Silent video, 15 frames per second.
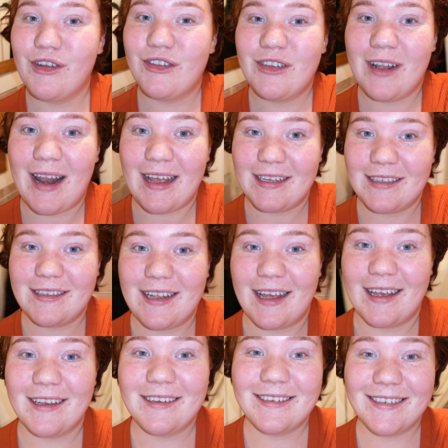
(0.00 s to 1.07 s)
So let's
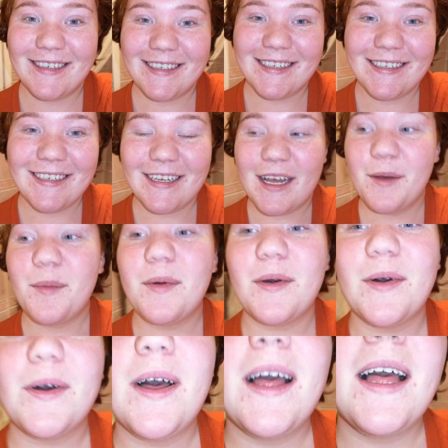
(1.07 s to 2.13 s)
see.
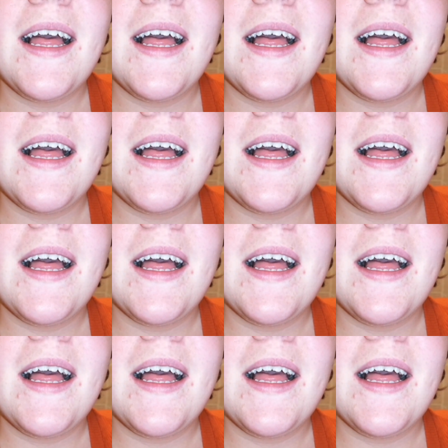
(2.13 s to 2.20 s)
Oh,